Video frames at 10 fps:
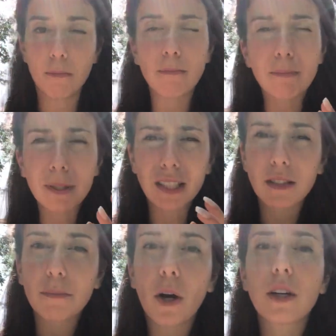the
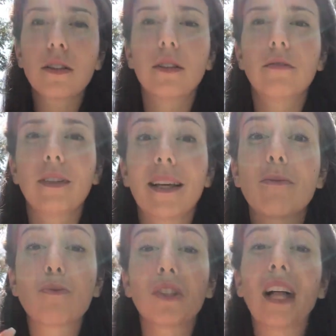biggest part of like
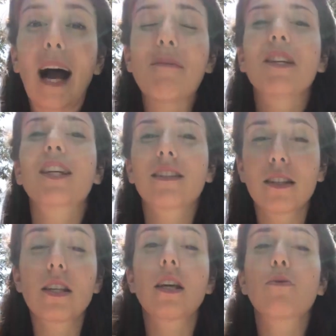real happiness,
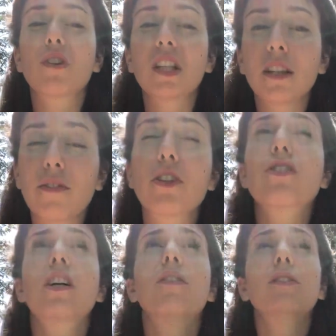is like really loving
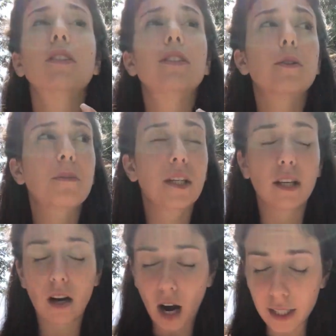yourself and
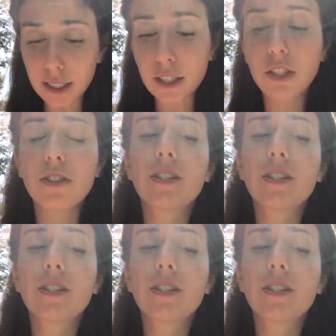speaking kindly to